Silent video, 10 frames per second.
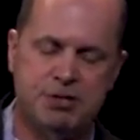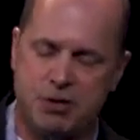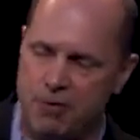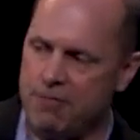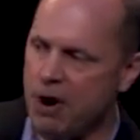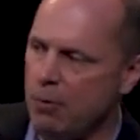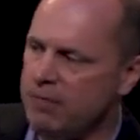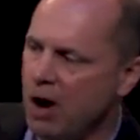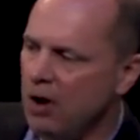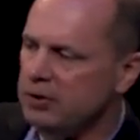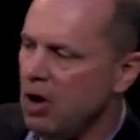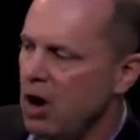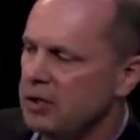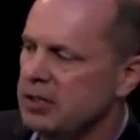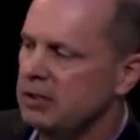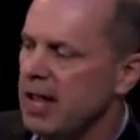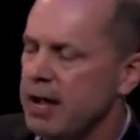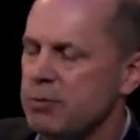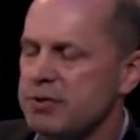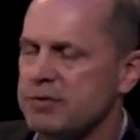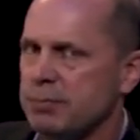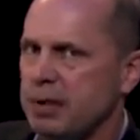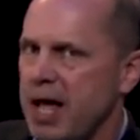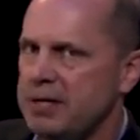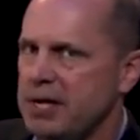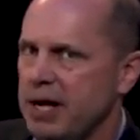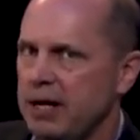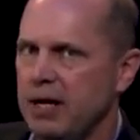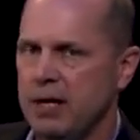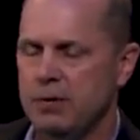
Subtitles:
so far, we've all talked the language of supply chain.